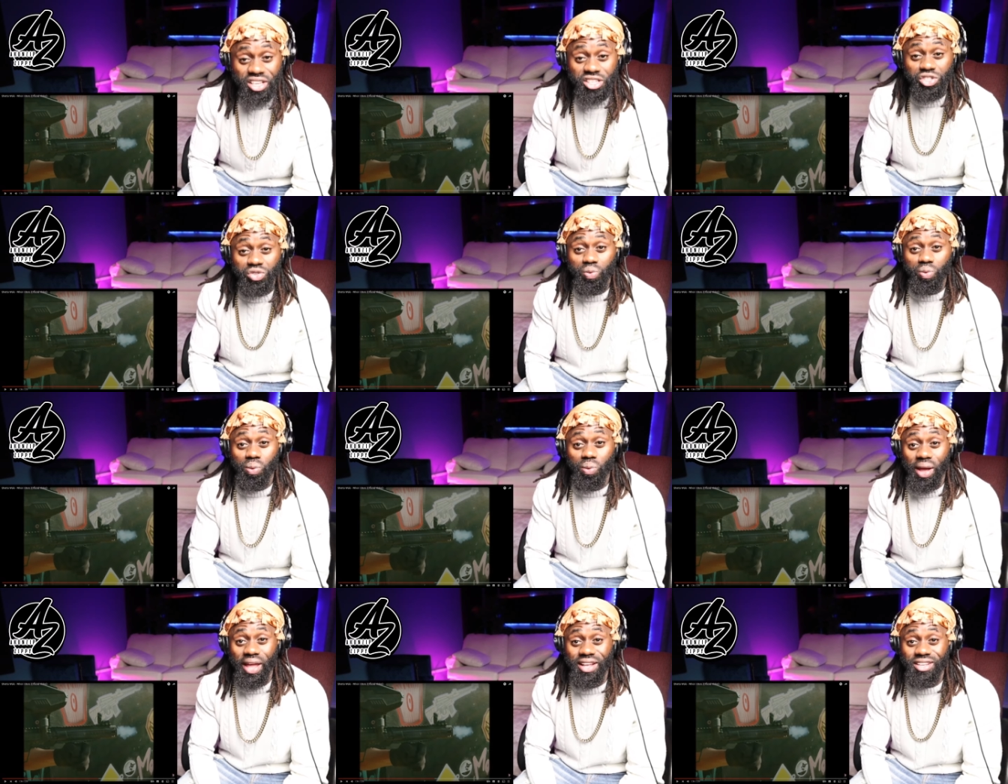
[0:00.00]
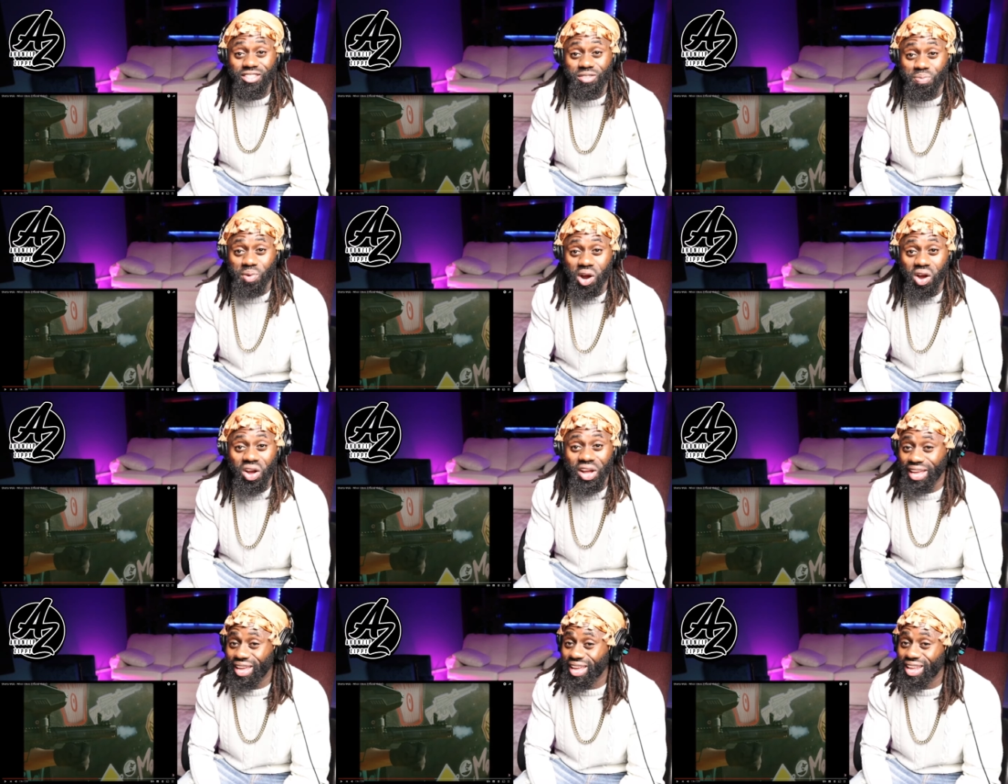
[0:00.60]
wings, bro.
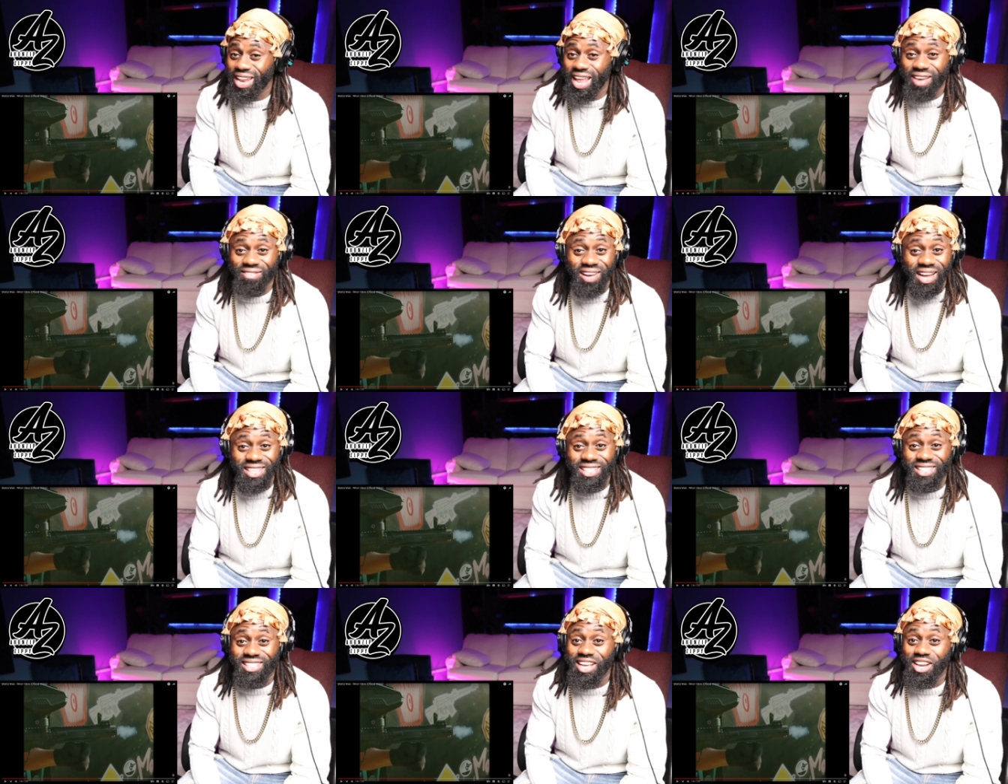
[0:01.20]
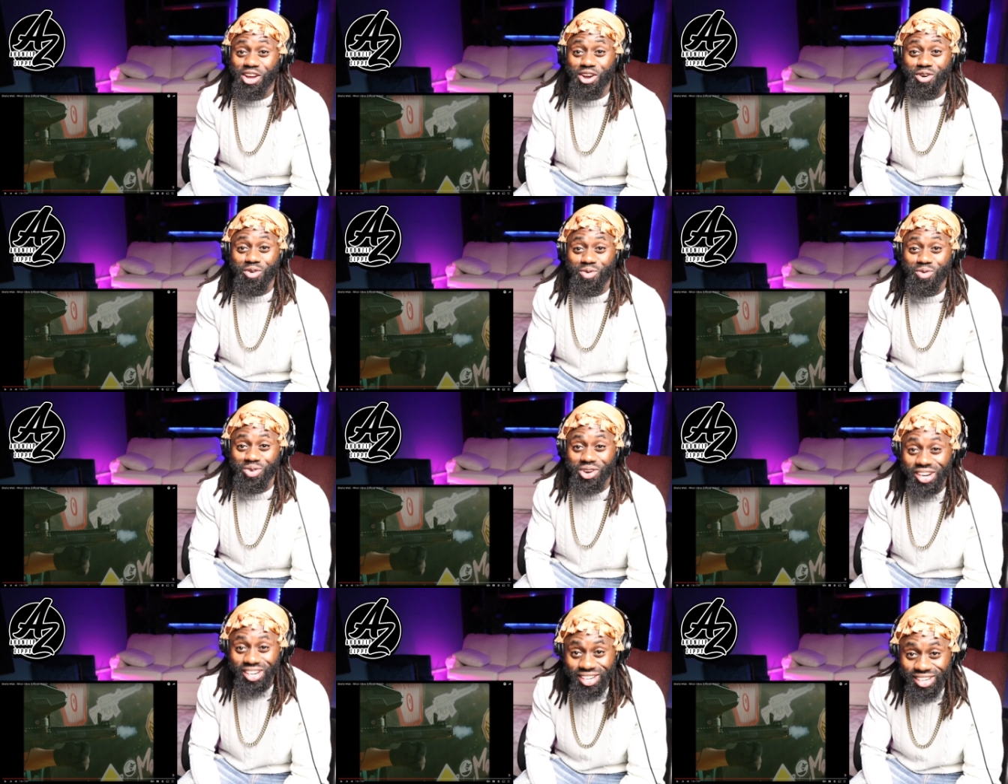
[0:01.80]
He never said a
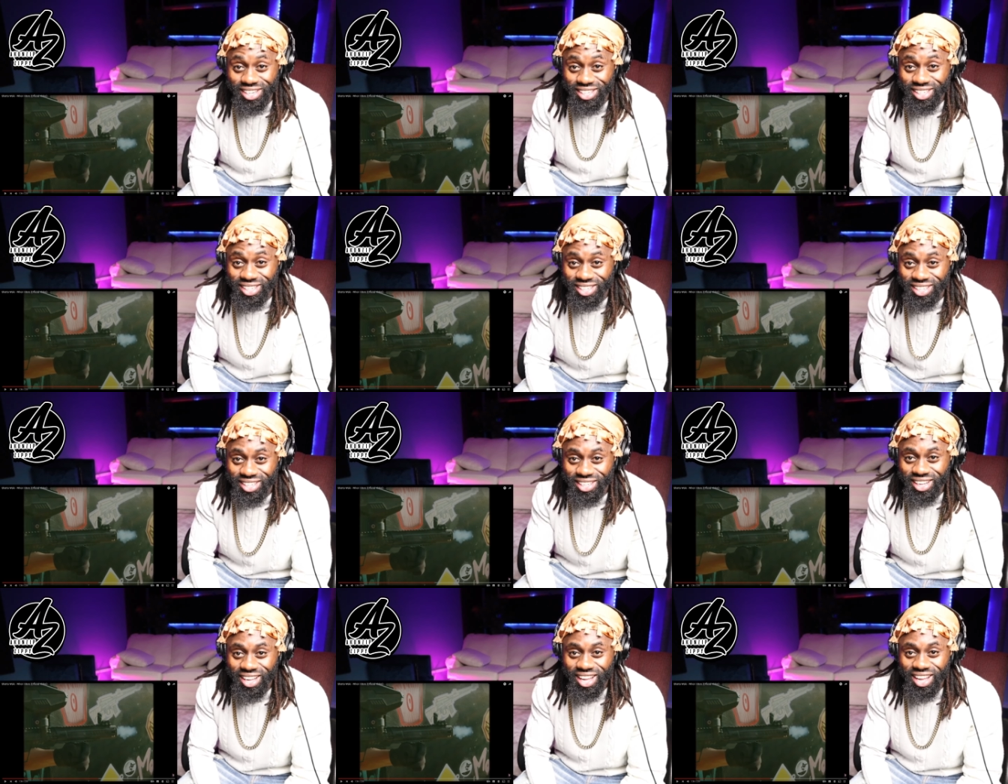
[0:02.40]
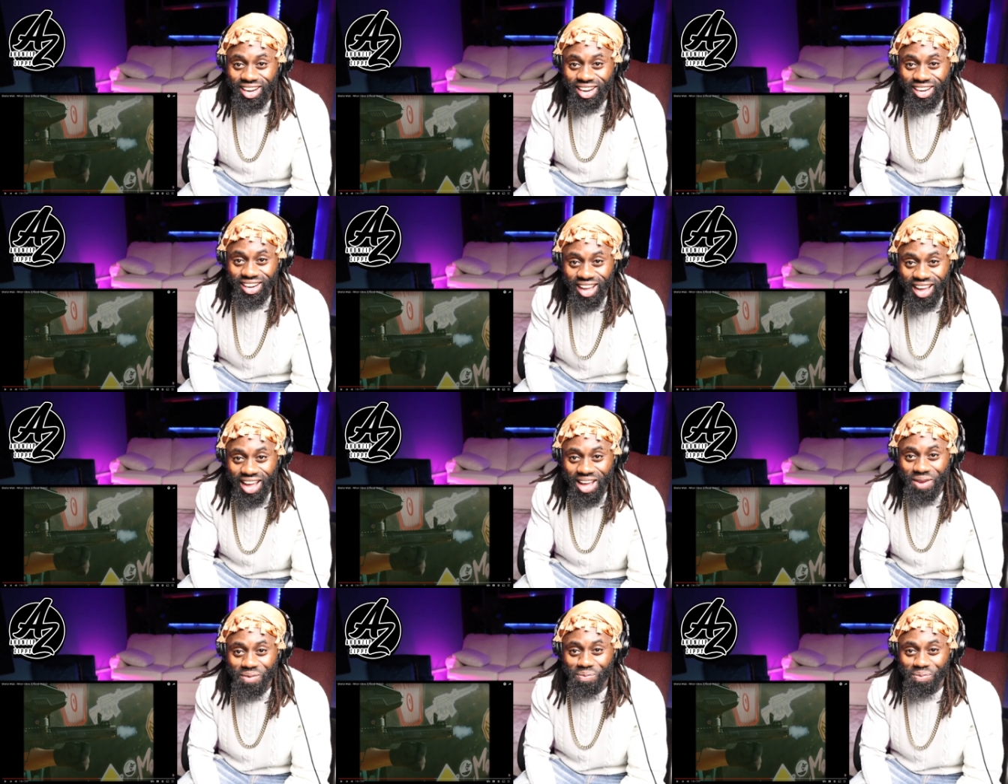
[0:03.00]
word.
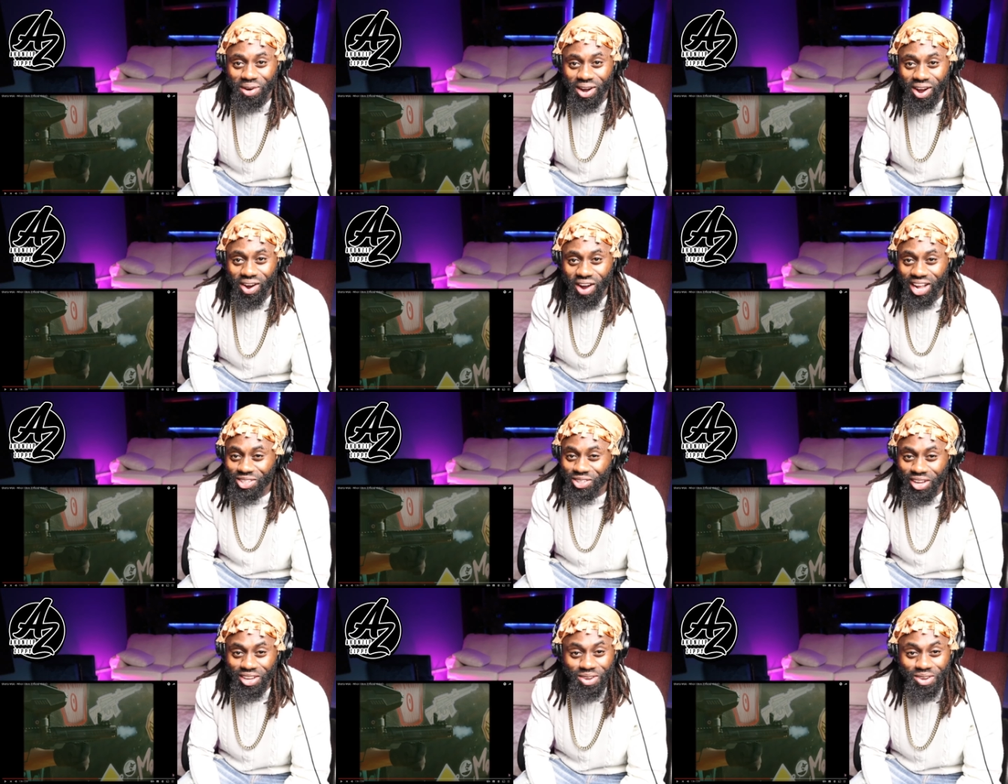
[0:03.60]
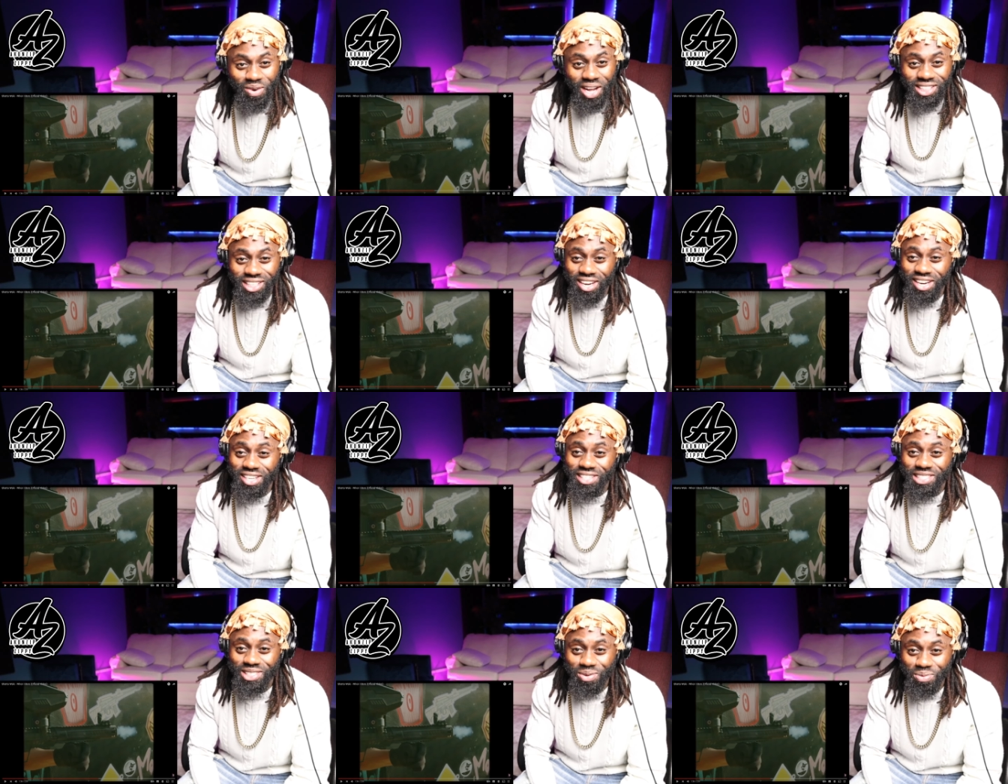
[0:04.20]
Like, bro, I thought you wanted
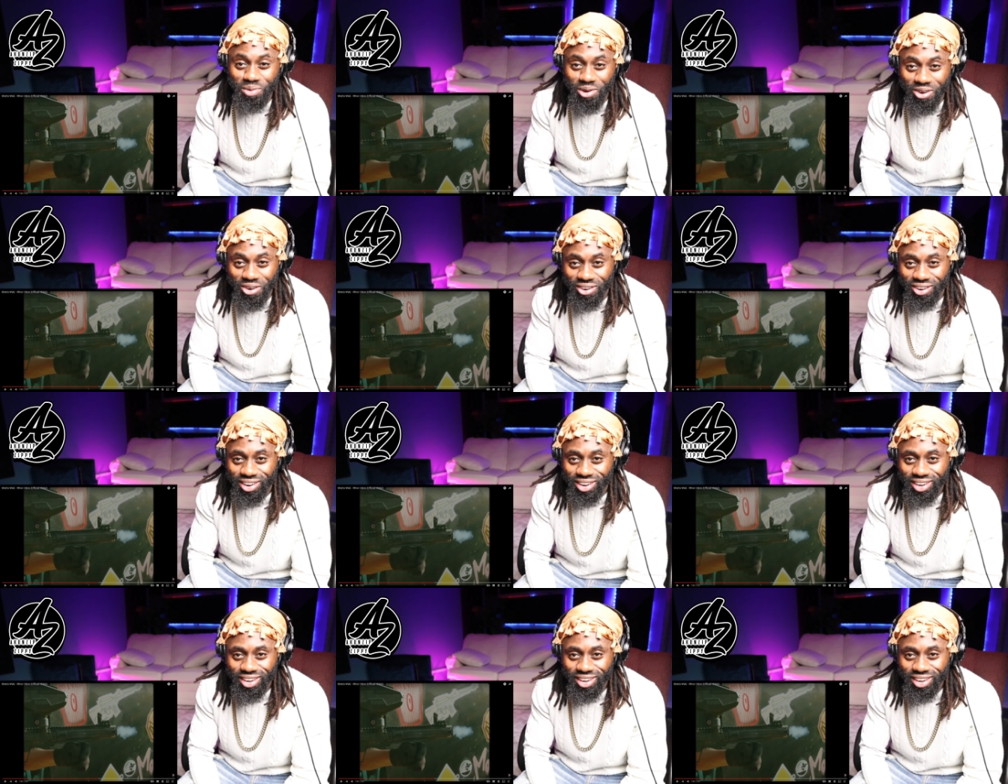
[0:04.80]
a smoke.